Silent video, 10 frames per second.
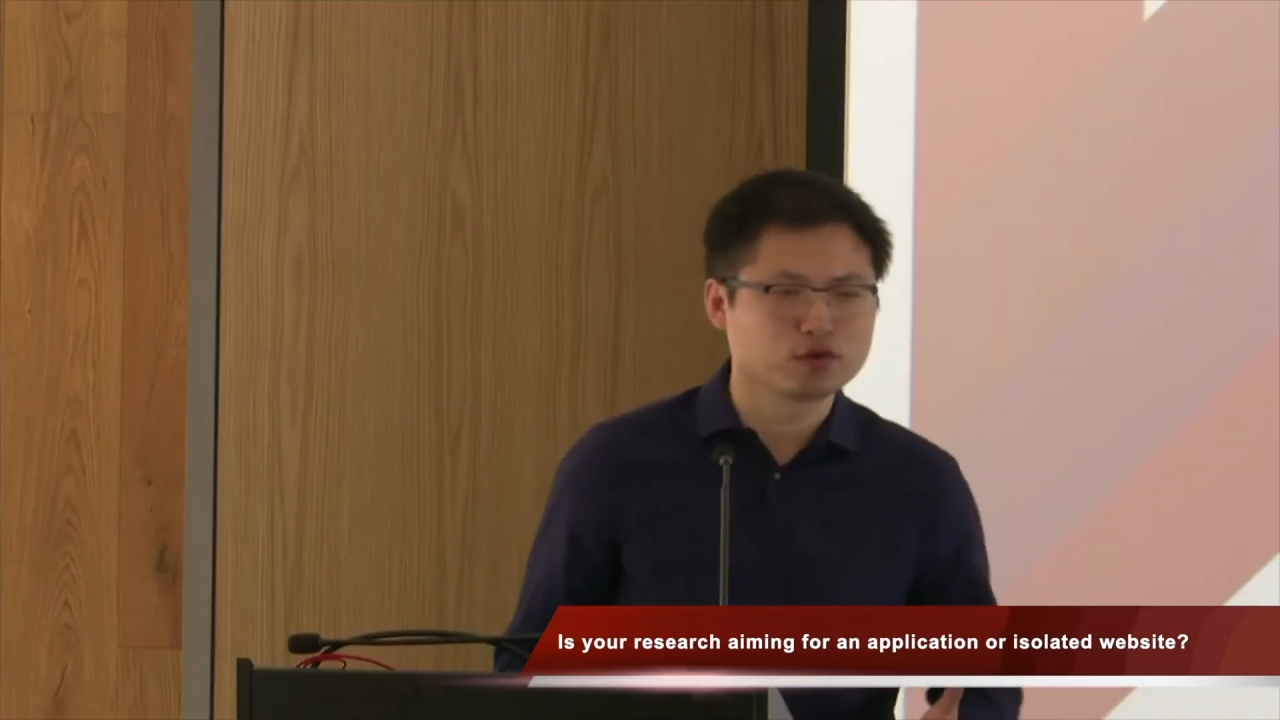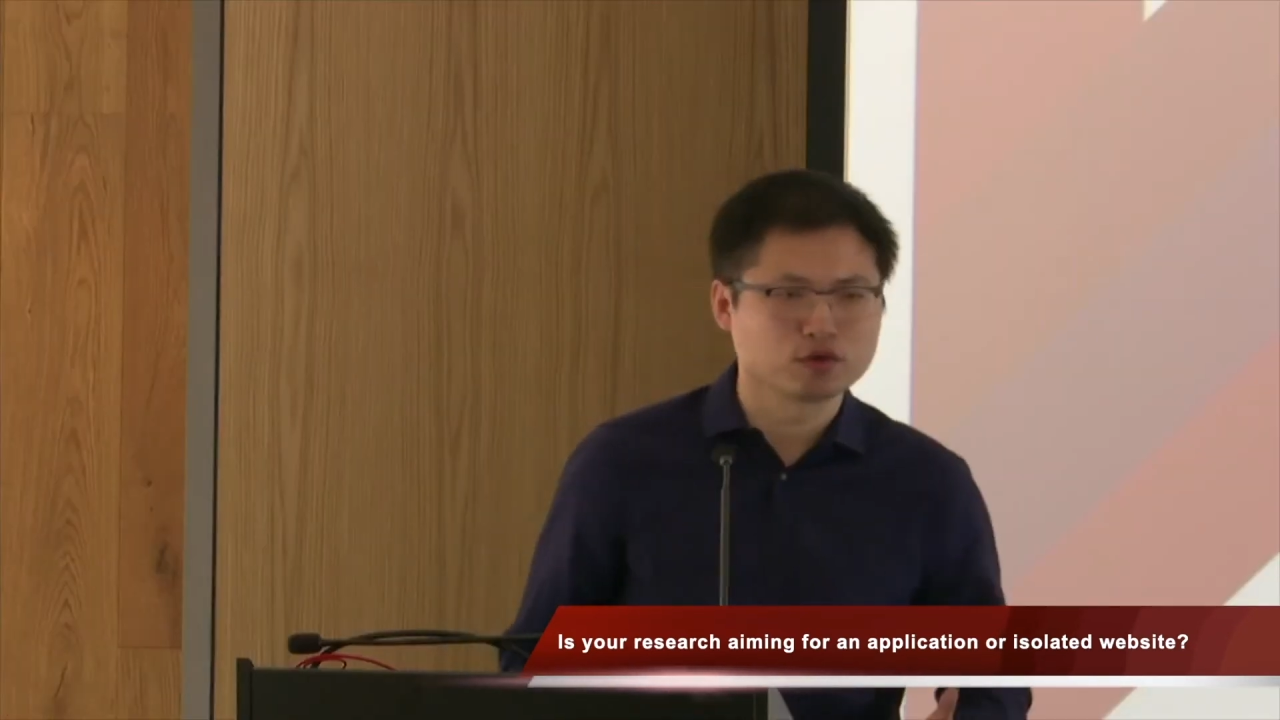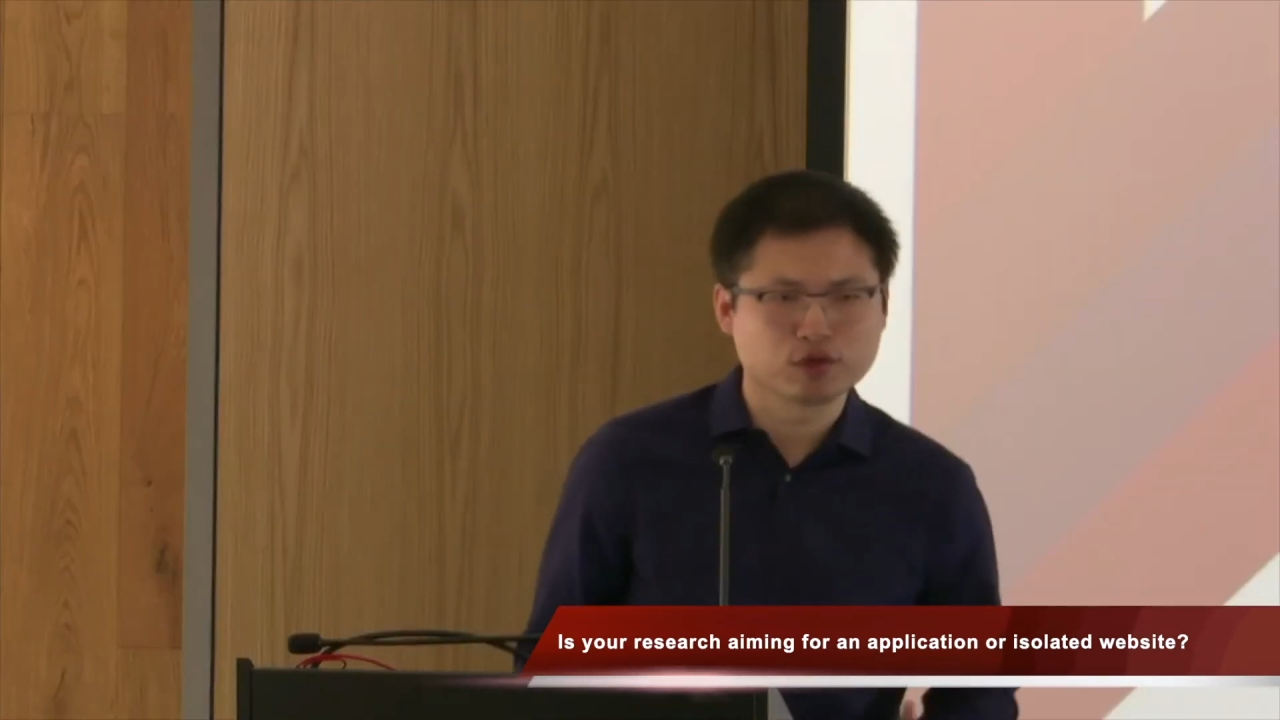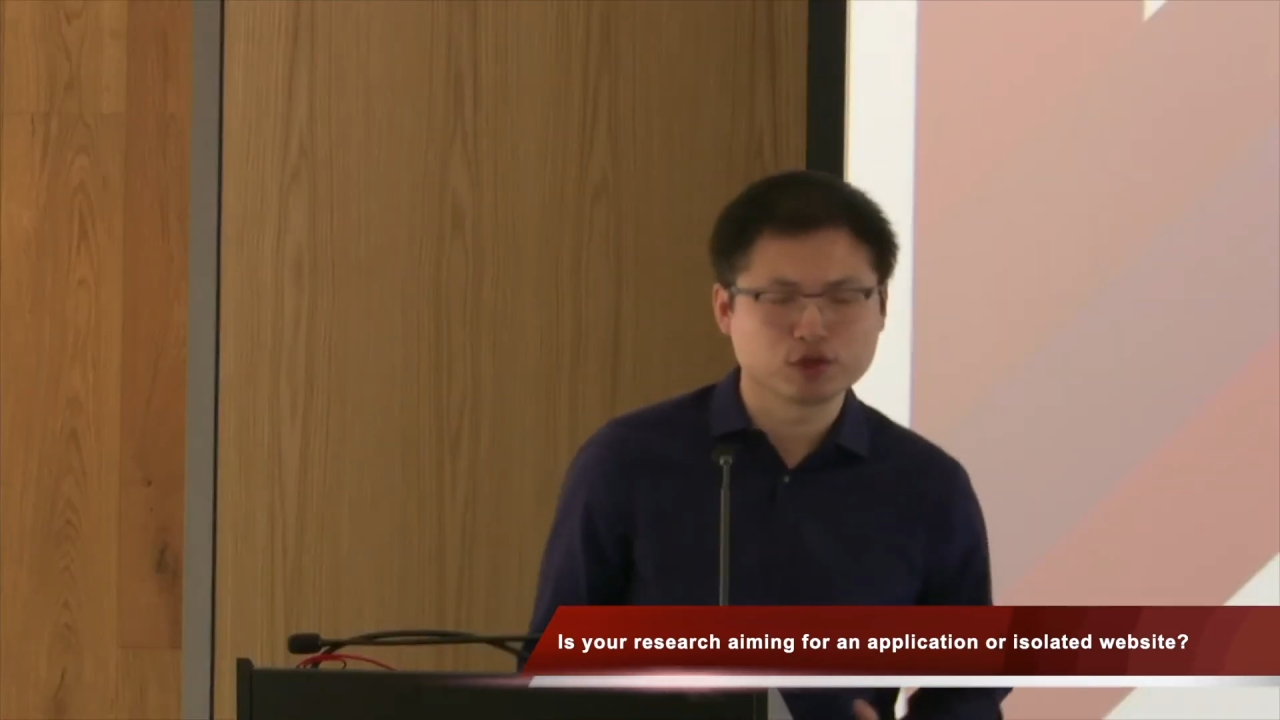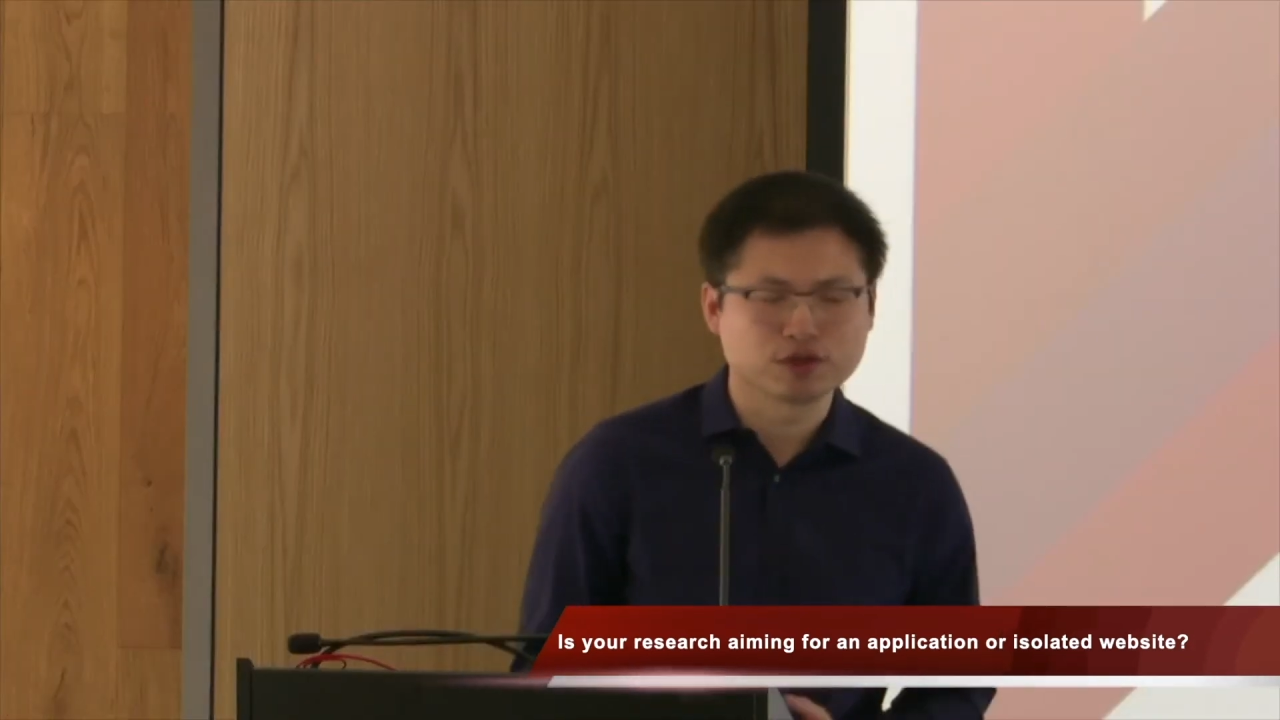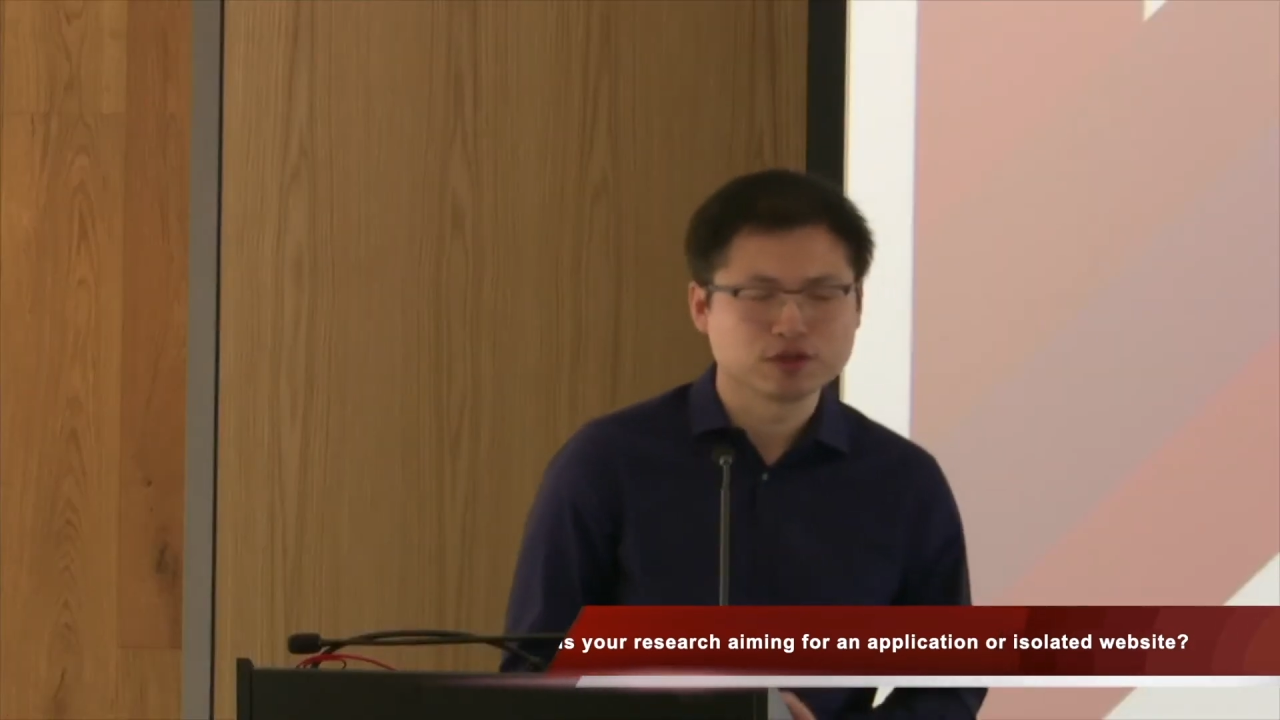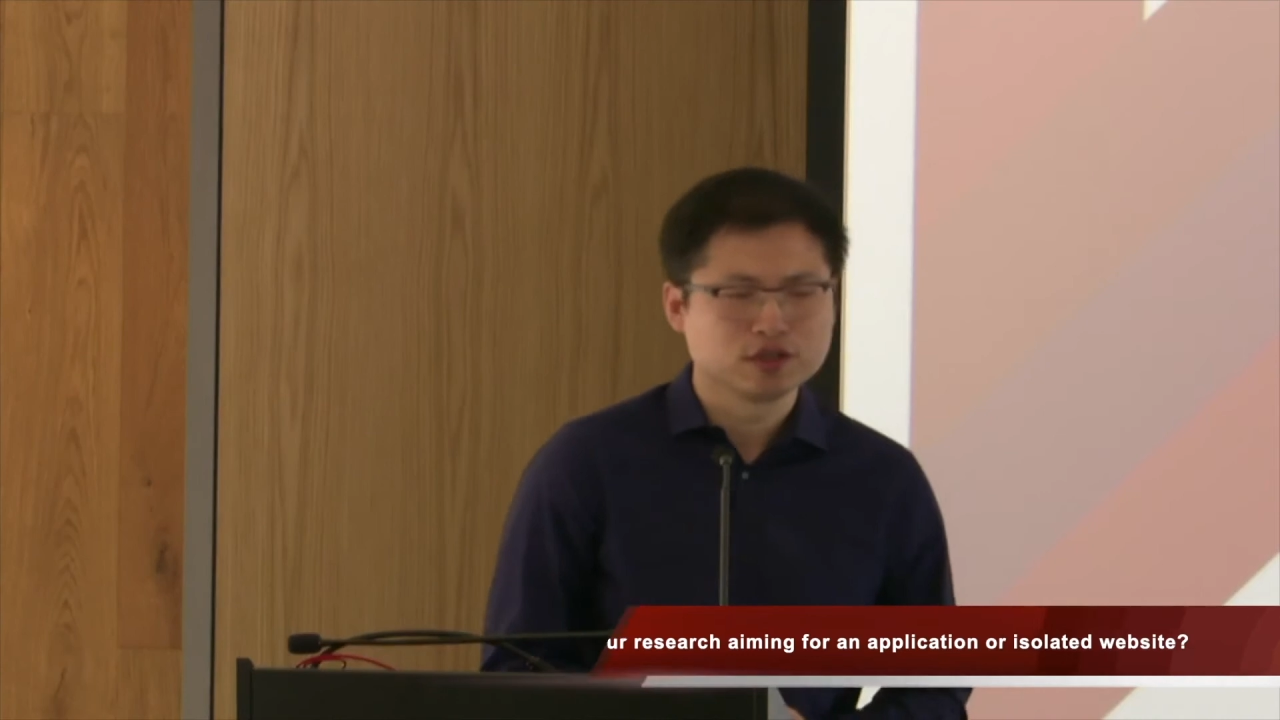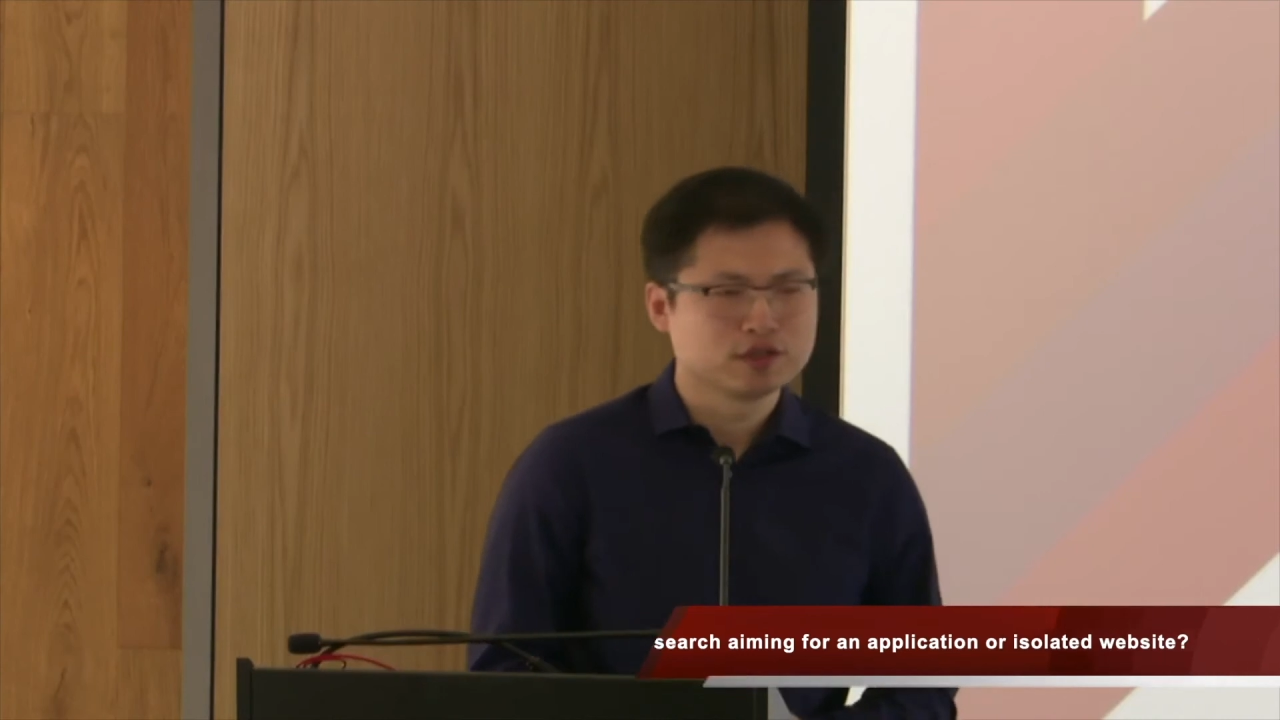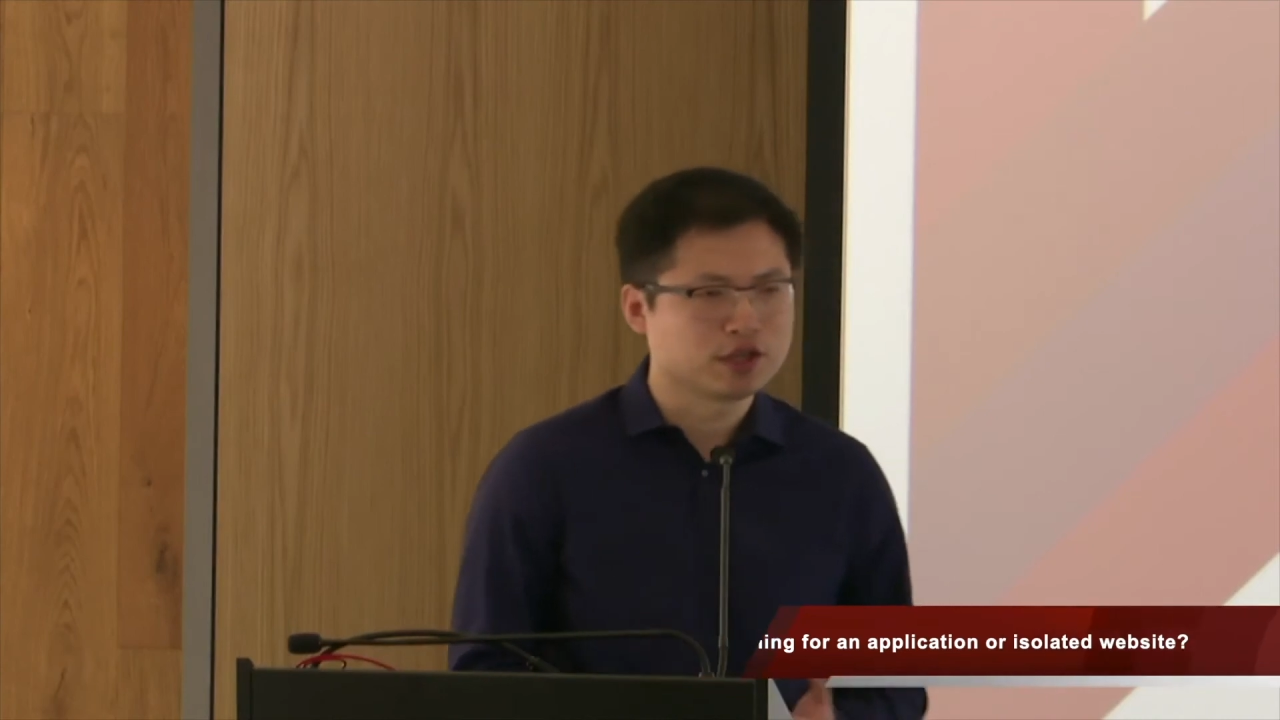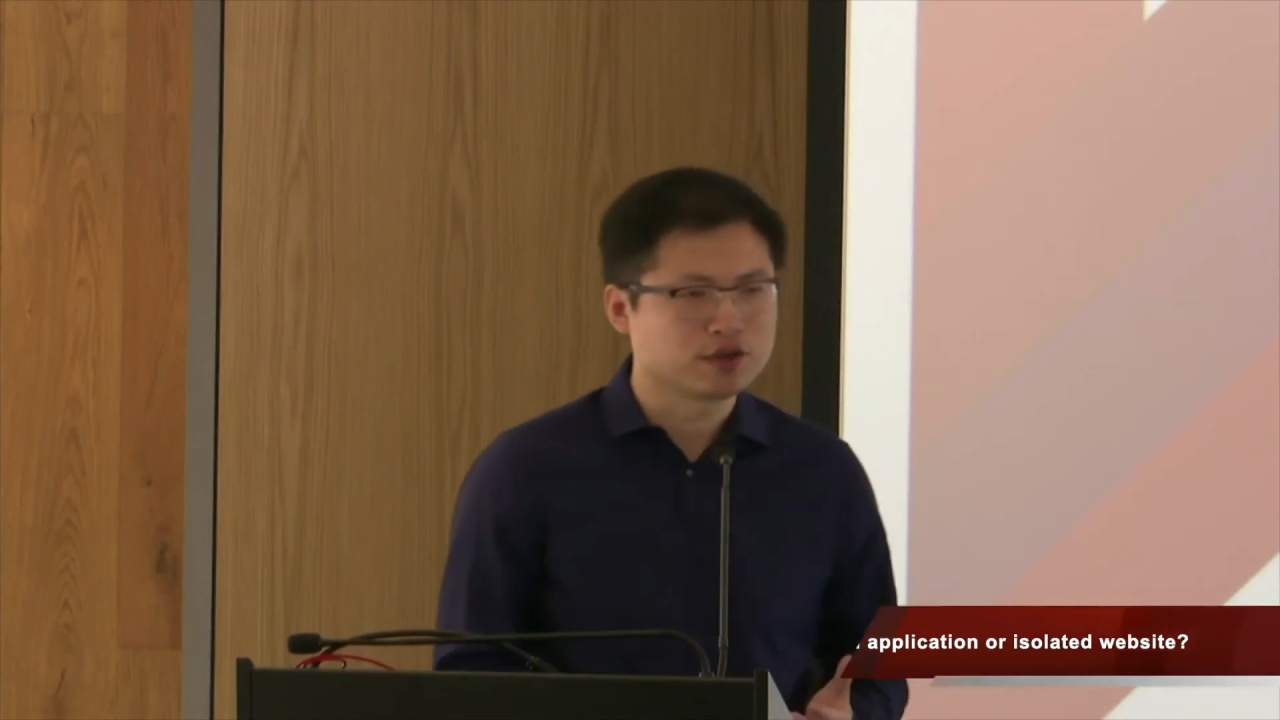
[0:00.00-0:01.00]
question.
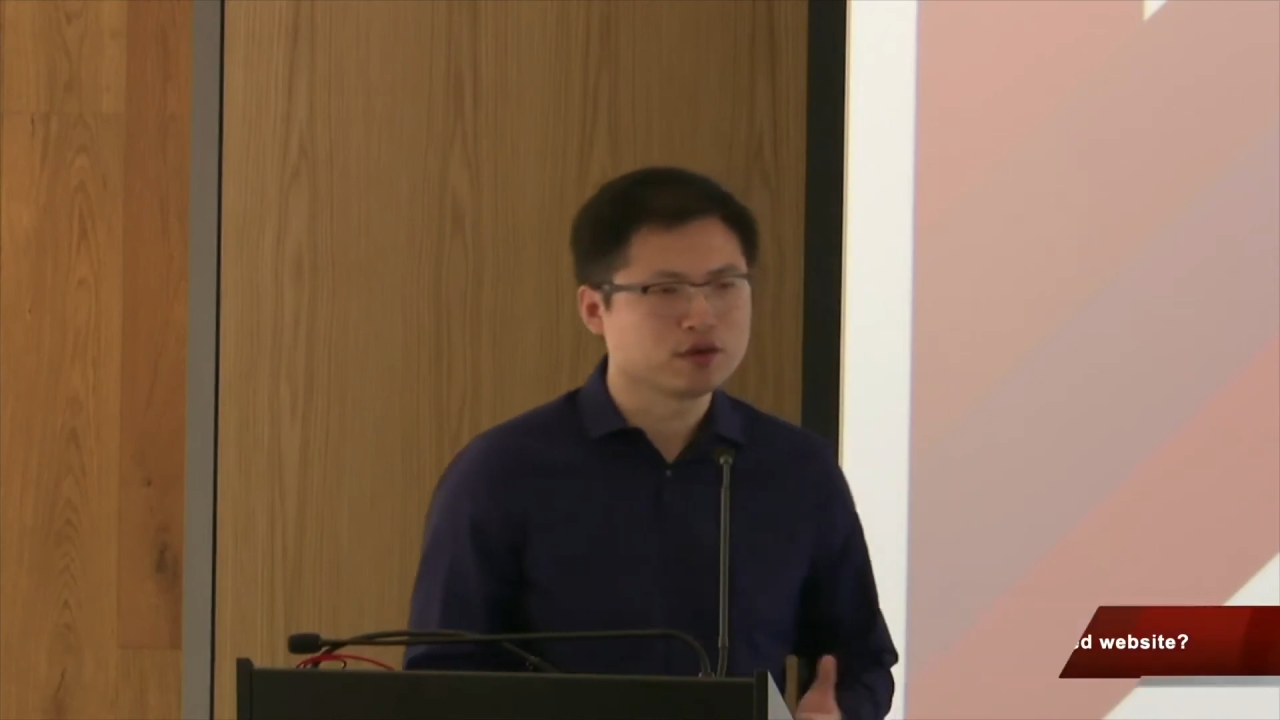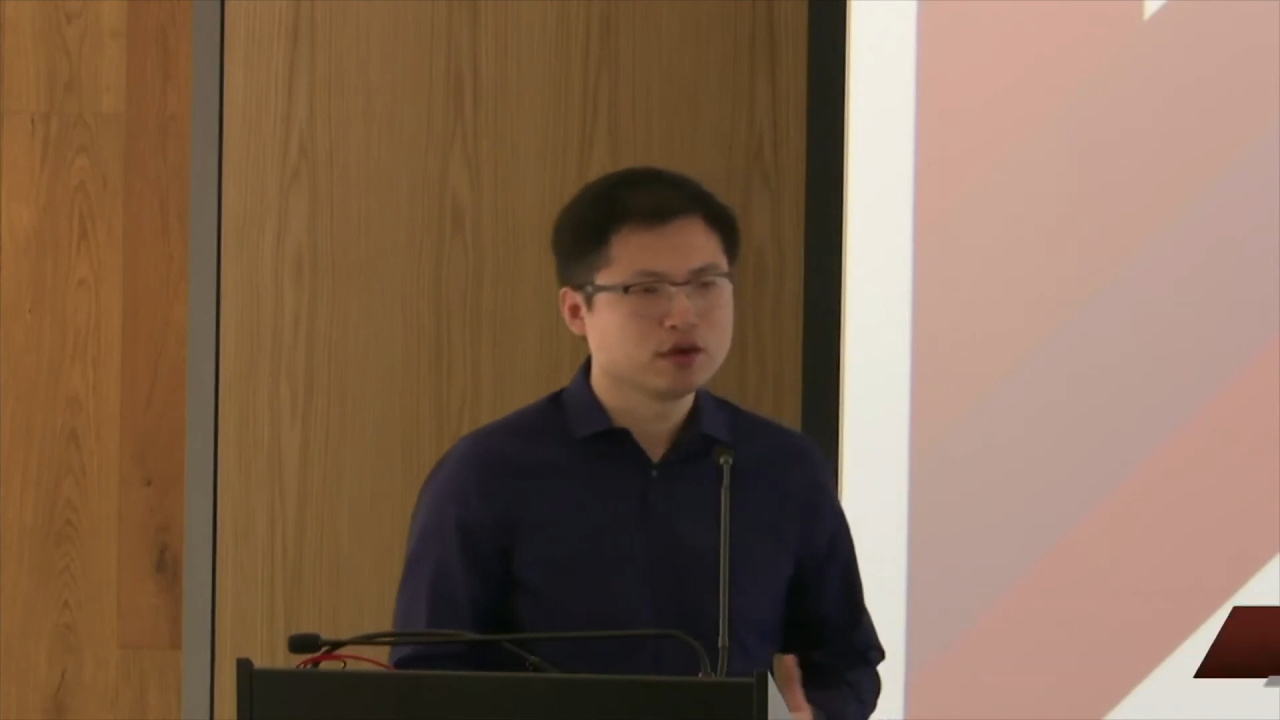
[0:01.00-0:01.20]
Thank you.